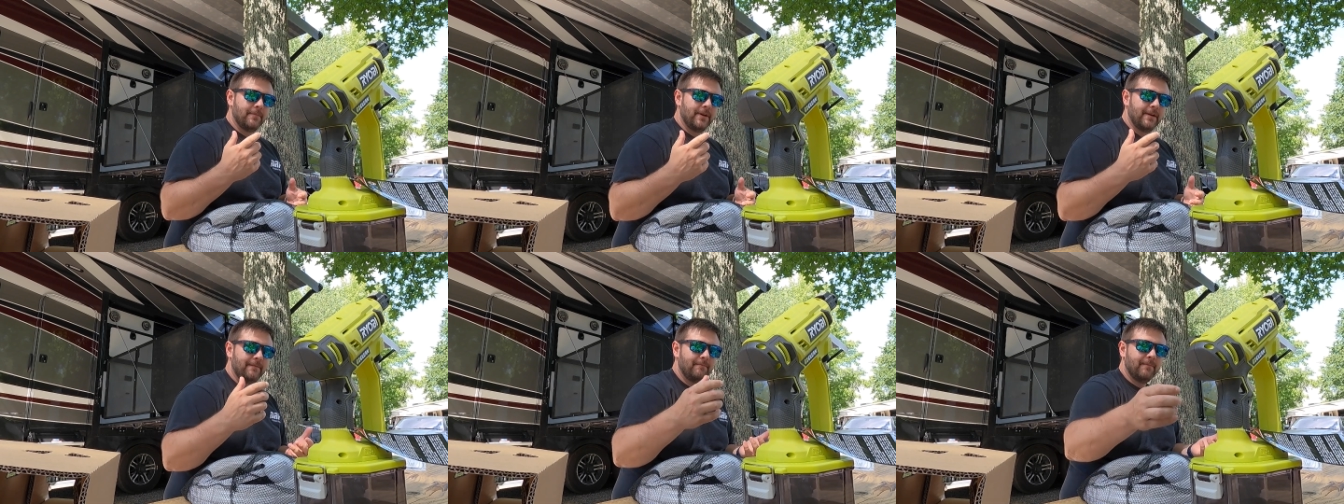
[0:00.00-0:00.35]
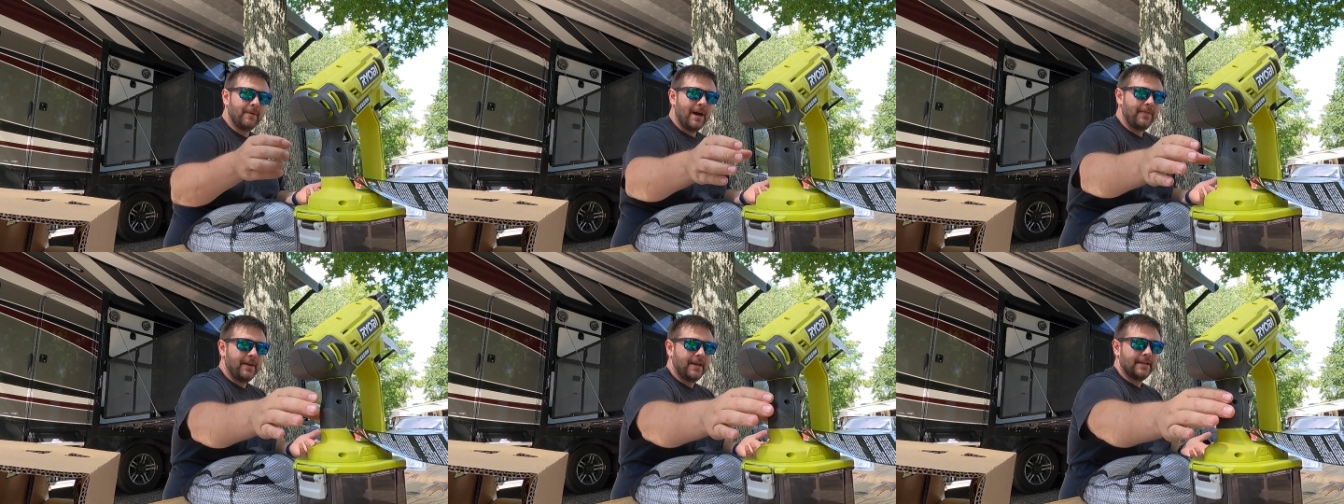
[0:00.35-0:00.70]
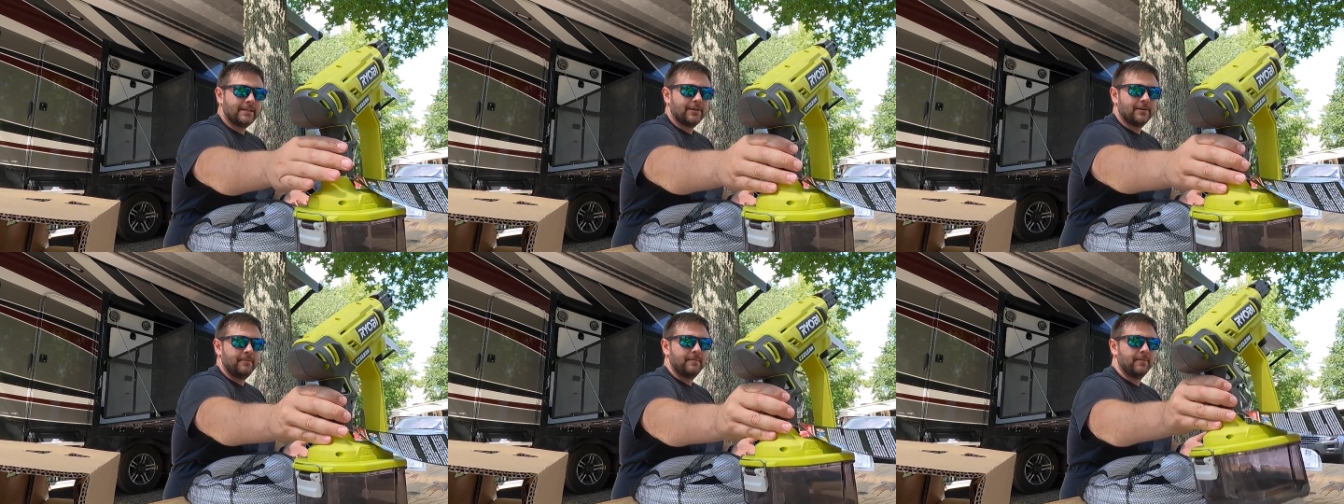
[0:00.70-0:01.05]
But I think
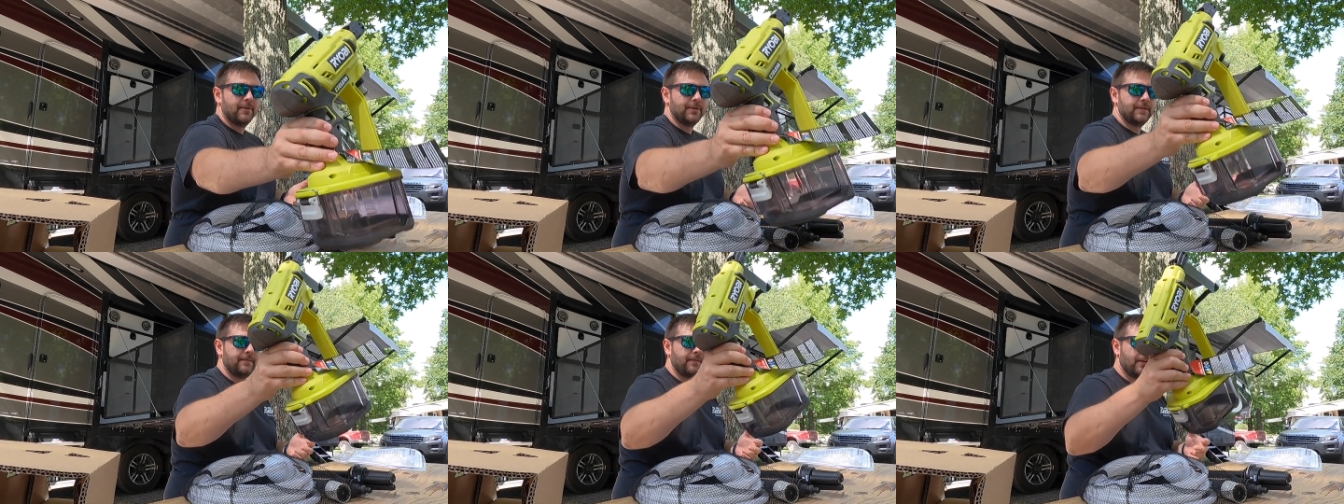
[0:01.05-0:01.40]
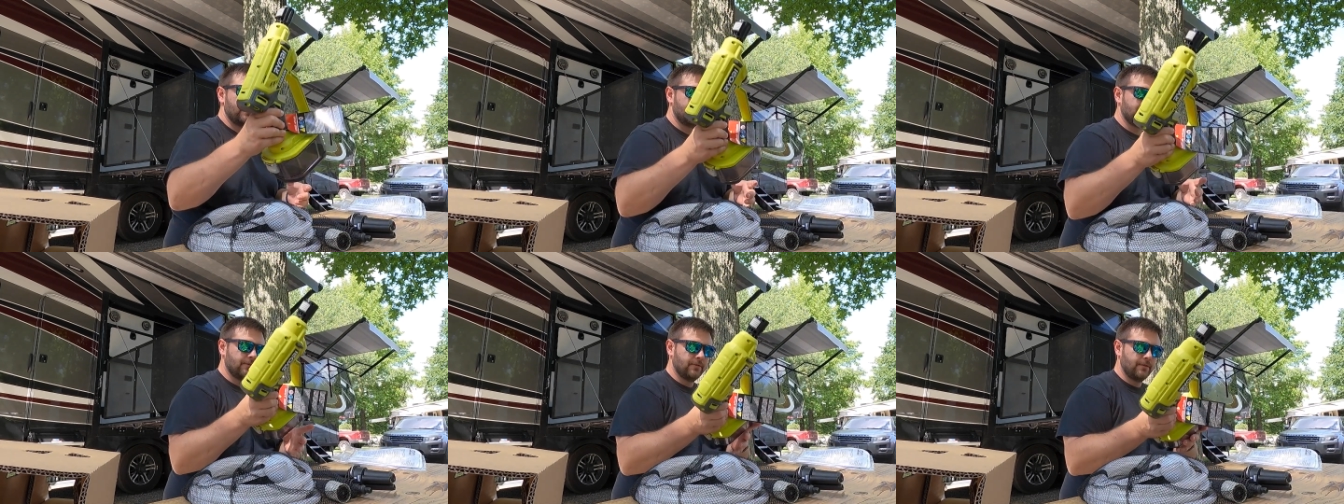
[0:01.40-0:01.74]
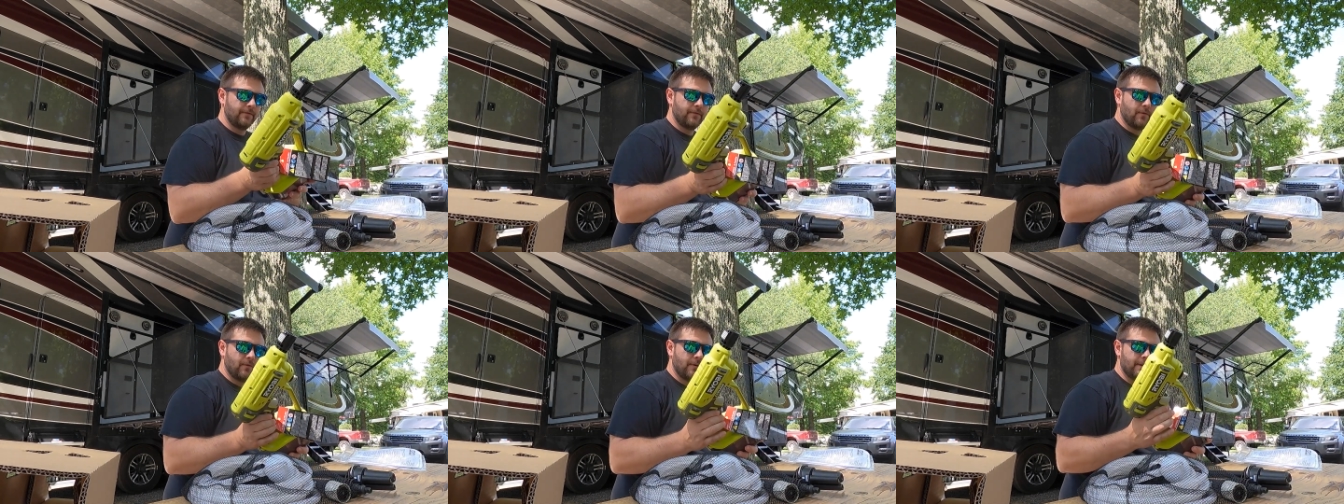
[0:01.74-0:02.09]
it's going to be
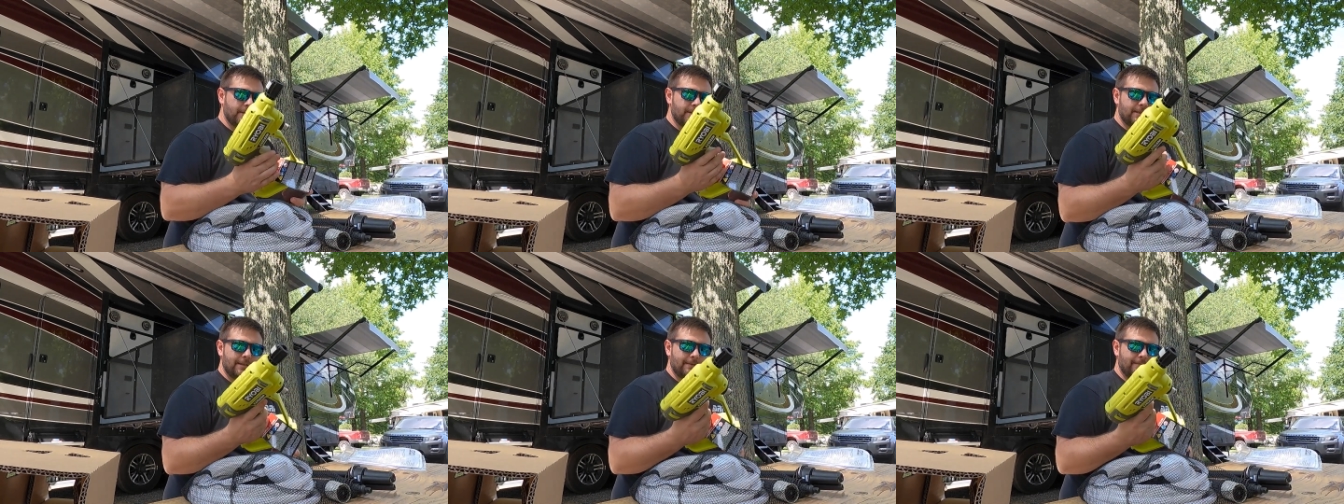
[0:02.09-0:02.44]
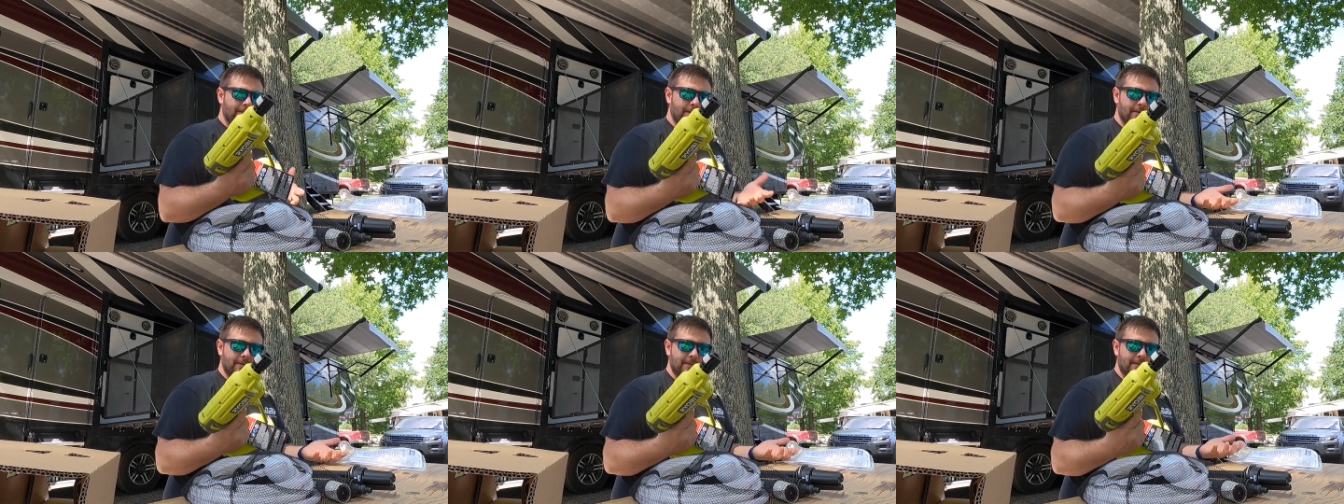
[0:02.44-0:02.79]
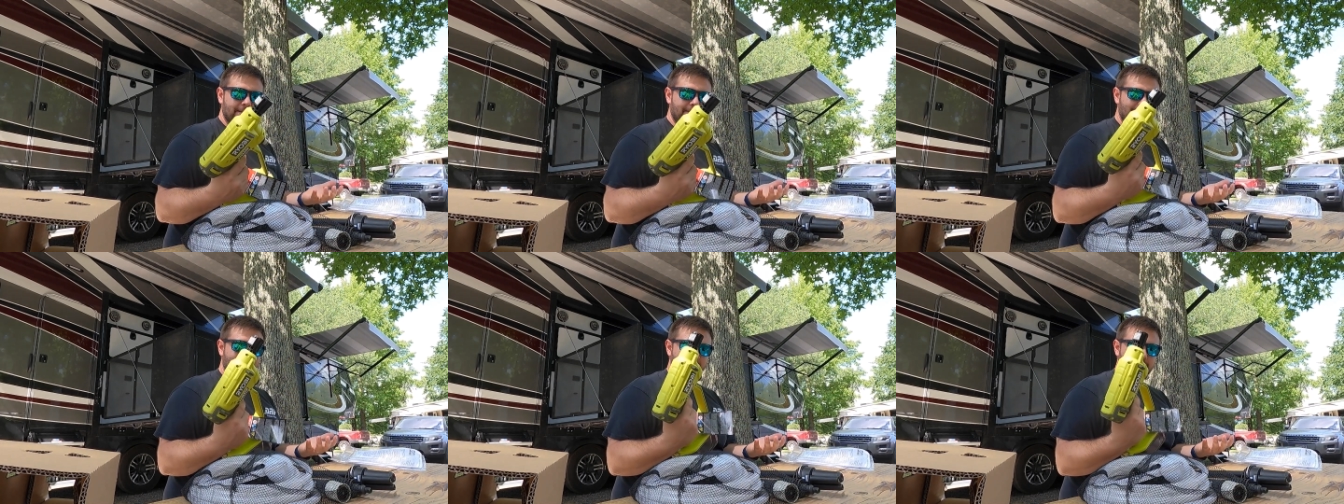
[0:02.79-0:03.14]
multifunctional, of course. You know,
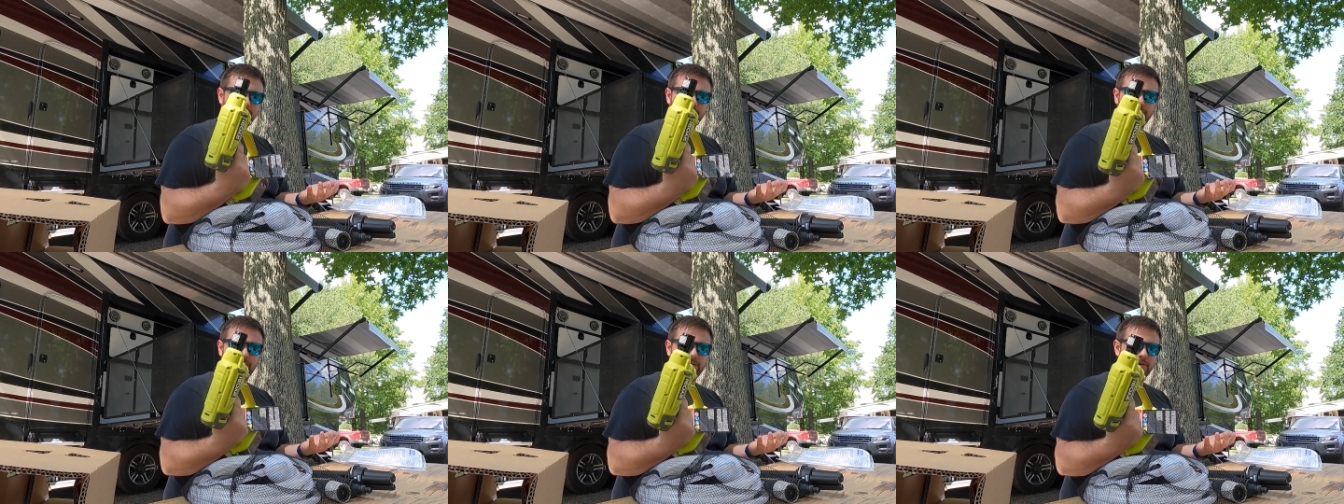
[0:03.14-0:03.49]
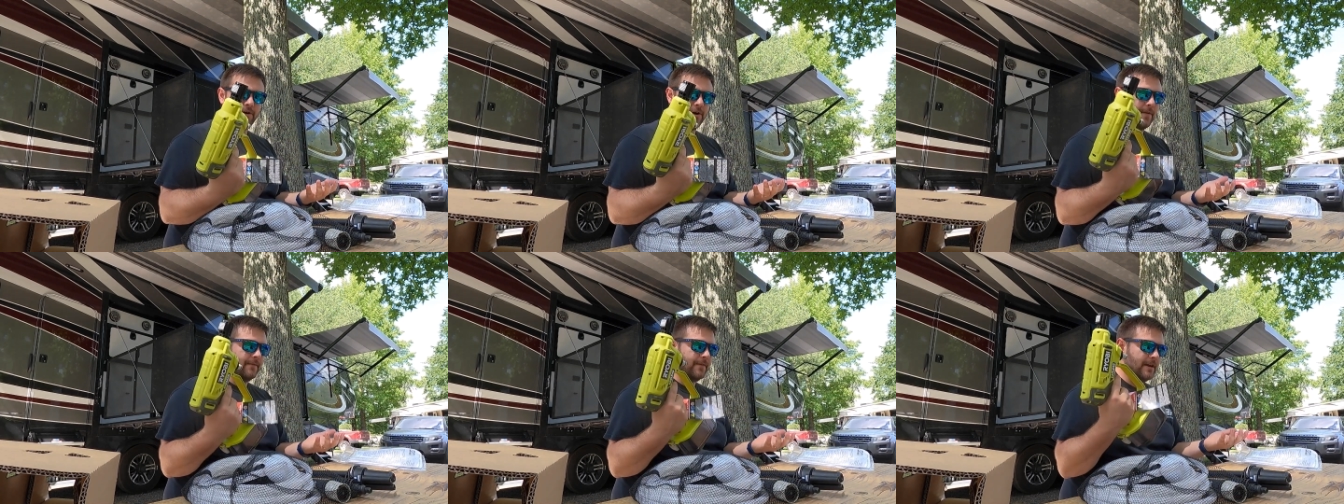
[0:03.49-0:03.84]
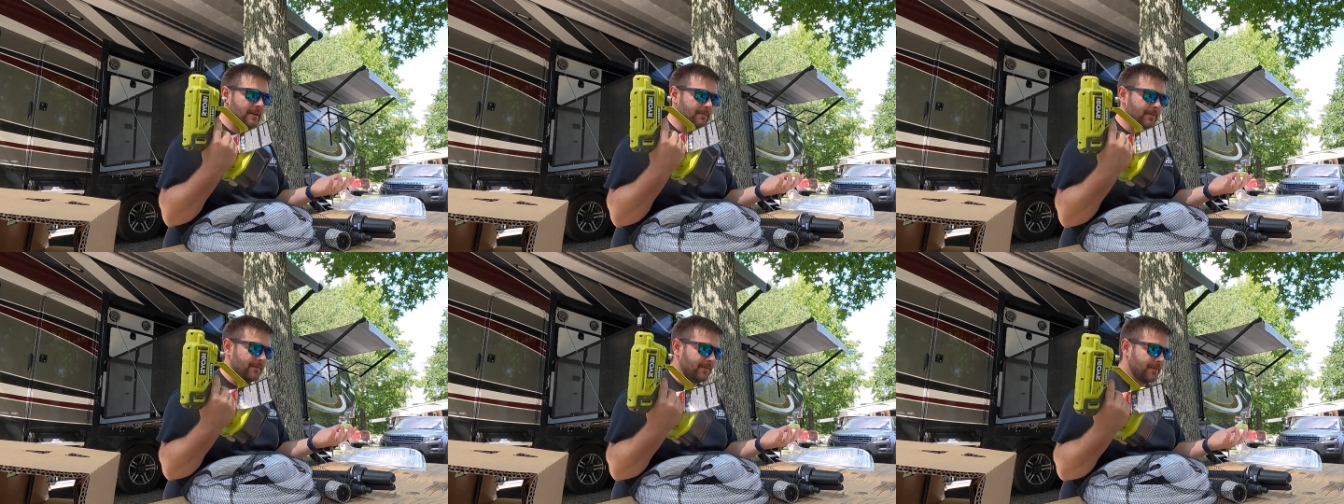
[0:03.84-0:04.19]
it's not just for the
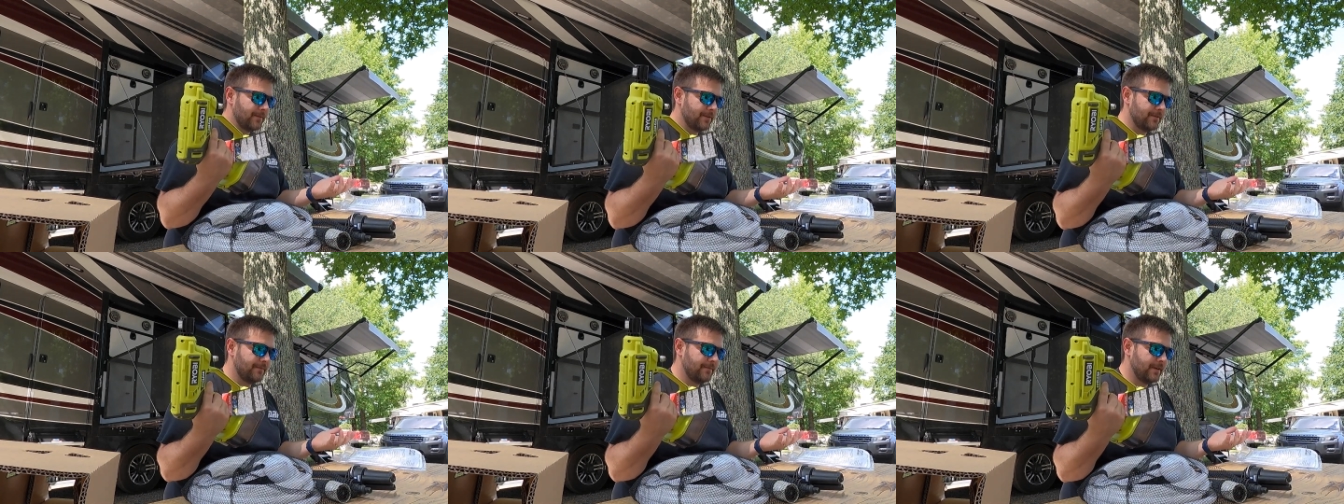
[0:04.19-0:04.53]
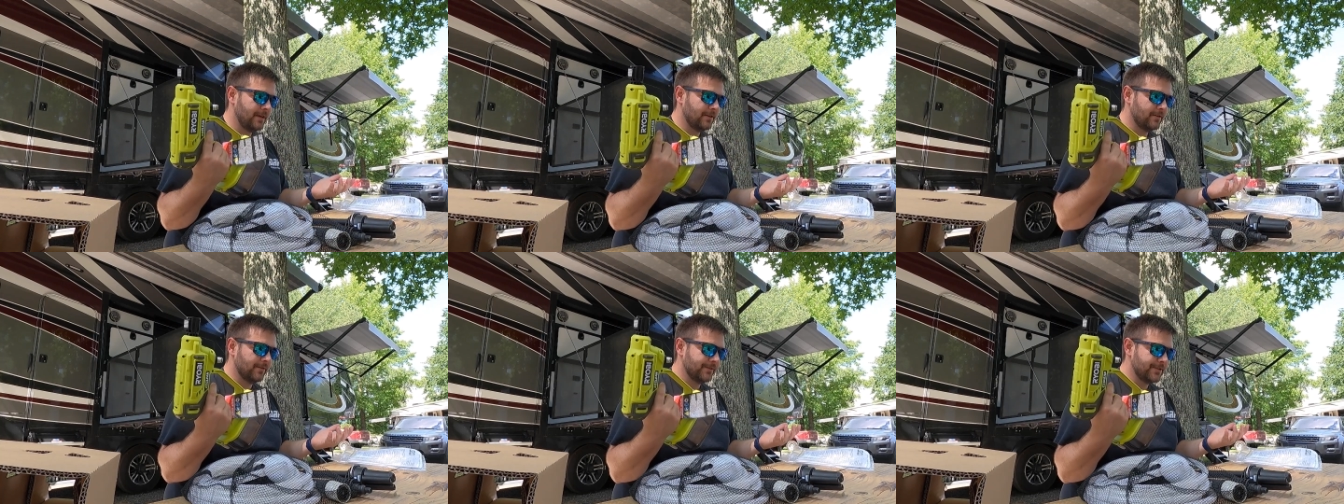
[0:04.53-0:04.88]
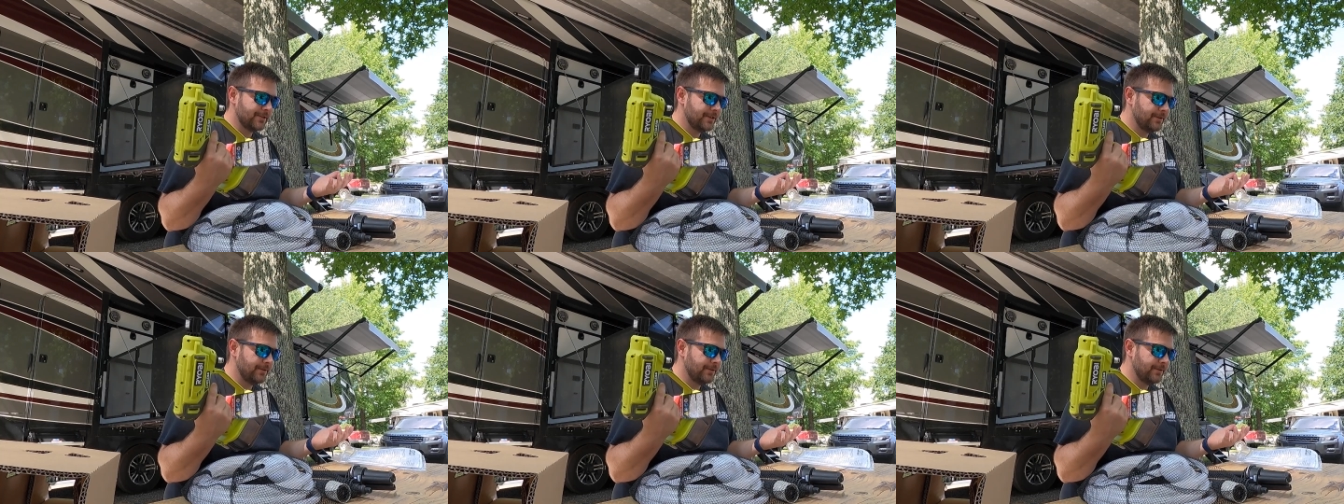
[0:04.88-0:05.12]
RV, but for the vehicles